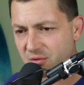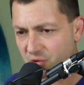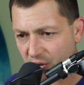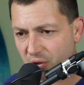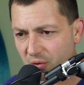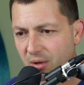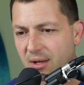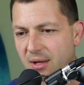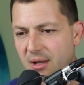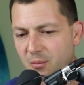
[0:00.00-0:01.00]
True,
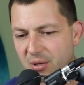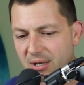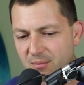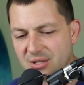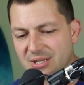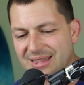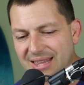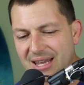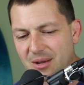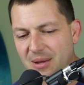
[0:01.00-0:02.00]
but just
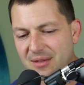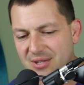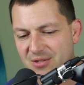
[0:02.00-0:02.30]
think about